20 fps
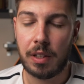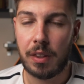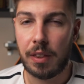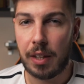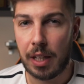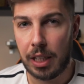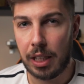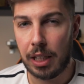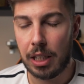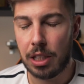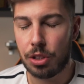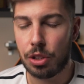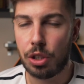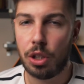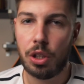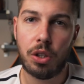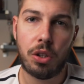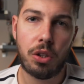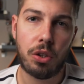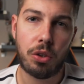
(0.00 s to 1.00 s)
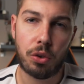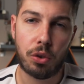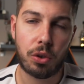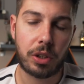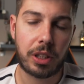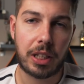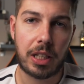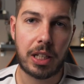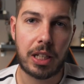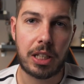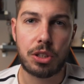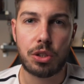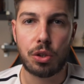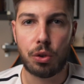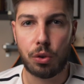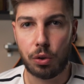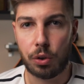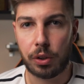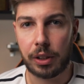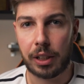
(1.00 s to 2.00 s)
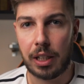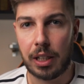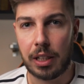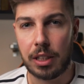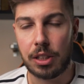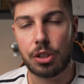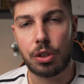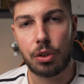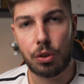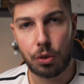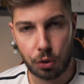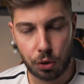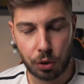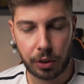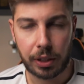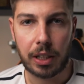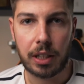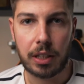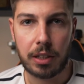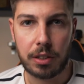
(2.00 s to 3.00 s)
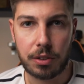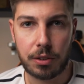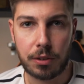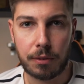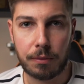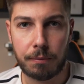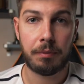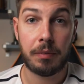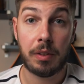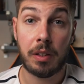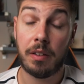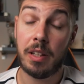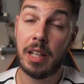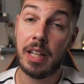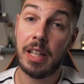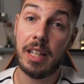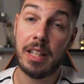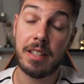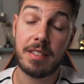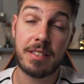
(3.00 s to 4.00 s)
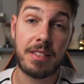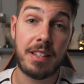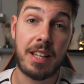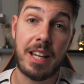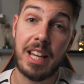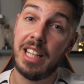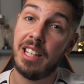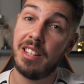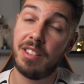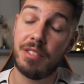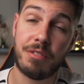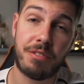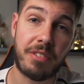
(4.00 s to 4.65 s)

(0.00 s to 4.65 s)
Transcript: That is organize, organize, organize. That is the 8th and